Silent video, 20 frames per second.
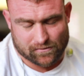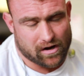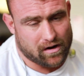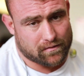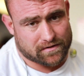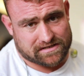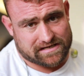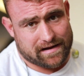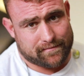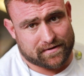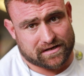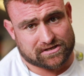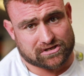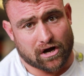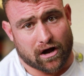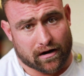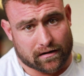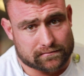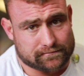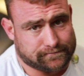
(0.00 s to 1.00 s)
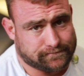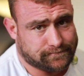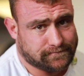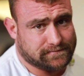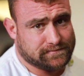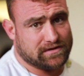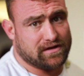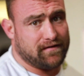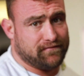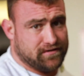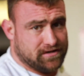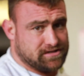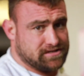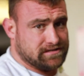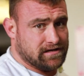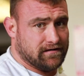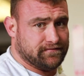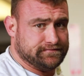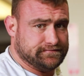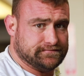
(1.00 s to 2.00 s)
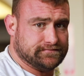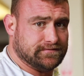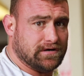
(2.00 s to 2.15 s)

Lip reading: Always happy to talk. Love this stuff.